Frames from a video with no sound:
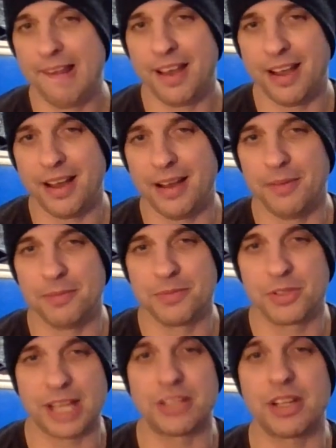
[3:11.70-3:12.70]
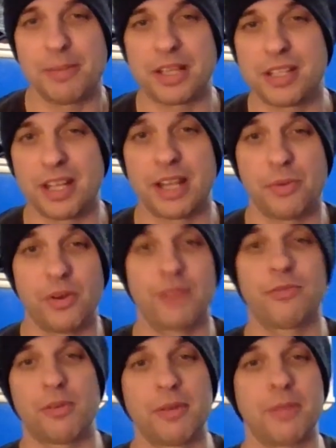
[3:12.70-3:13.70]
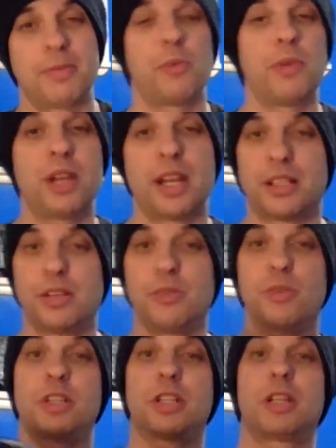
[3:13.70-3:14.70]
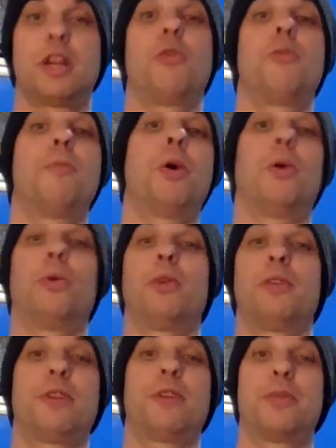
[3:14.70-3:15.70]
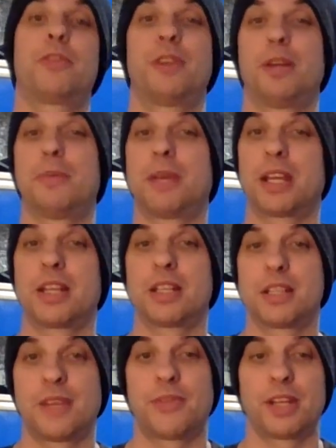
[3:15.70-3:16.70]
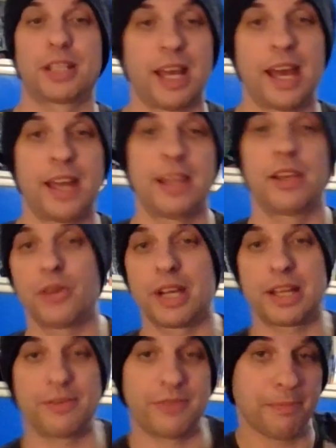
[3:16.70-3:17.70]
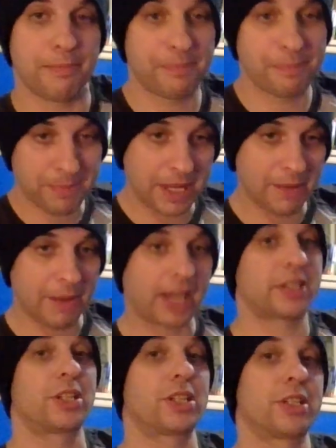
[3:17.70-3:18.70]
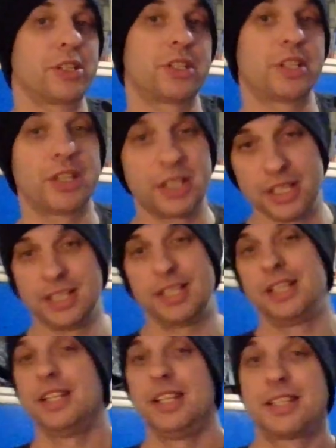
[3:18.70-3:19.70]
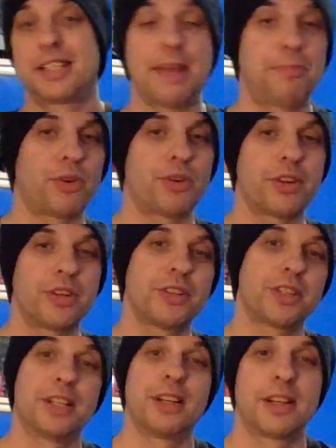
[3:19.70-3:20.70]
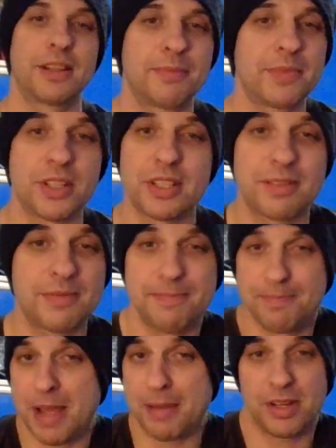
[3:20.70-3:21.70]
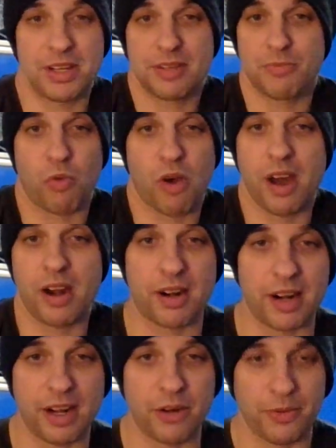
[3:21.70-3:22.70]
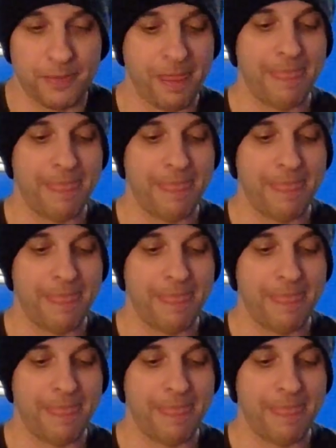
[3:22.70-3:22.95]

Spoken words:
So that's not a big selling point for me, but I would like to do the slow-mo if I was filming and stuff like that. You know, I could film BMXers and skateboarders and just water. I don't know,